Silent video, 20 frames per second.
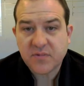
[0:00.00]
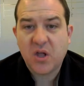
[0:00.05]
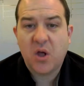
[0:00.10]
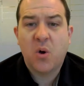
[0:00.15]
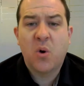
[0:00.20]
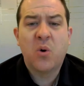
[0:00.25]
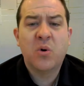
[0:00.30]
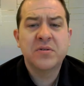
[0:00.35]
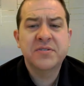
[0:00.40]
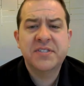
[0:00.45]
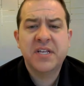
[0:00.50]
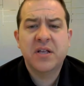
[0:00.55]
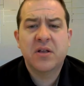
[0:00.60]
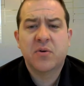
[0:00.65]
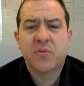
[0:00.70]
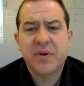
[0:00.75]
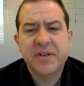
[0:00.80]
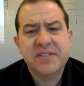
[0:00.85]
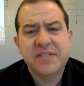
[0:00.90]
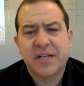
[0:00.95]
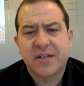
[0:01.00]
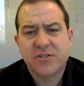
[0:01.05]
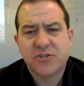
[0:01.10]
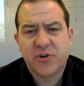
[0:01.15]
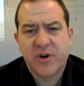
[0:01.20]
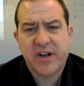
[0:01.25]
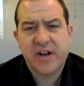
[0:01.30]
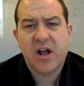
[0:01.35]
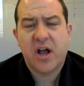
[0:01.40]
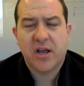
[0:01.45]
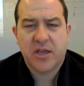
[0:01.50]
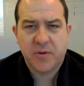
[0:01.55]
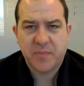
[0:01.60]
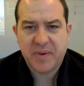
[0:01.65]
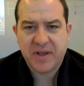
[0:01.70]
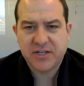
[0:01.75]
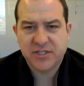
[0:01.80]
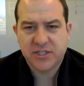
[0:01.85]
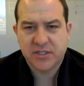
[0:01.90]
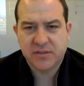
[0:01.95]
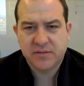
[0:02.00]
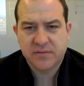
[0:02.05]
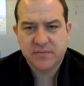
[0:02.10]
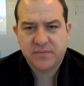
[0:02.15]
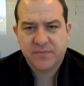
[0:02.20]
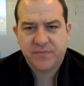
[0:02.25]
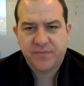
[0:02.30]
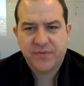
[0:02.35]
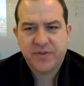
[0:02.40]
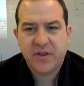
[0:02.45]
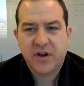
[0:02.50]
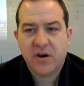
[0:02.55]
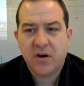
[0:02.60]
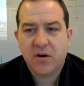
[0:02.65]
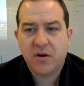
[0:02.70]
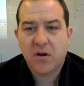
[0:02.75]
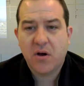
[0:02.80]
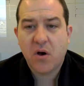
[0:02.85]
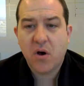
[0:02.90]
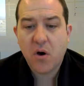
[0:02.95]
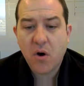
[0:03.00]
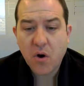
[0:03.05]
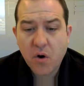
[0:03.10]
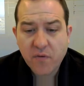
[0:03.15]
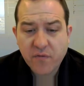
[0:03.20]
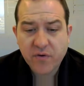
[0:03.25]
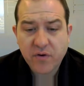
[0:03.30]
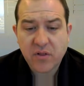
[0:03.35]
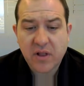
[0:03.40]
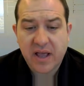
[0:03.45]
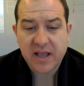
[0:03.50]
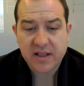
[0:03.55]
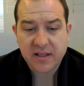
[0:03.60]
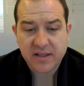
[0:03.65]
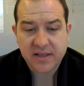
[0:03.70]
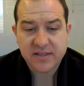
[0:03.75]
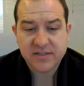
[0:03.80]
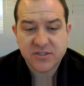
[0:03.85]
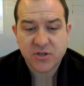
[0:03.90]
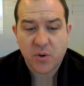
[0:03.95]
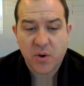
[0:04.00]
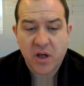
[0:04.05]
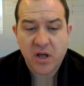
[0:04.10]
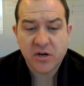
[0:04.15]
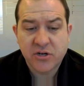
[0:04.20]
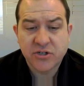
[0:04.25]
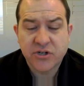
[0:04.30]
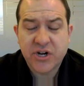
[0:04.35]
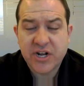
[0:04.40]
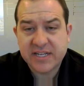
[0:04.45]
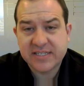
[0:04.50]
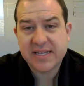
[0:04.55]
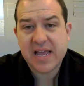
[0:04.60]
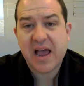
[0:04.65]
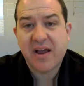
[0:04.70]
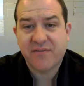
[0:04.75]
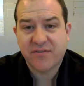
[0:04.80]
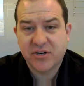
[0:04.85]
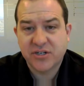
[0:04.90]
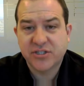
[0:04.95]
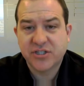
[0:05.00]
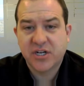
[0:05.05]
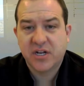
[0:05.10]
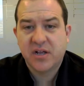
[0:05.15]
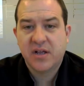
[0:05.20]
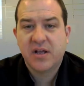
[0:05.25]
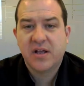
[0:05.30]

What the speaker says: wholesale or retail trade occupation, they're over likely, so 100 is average.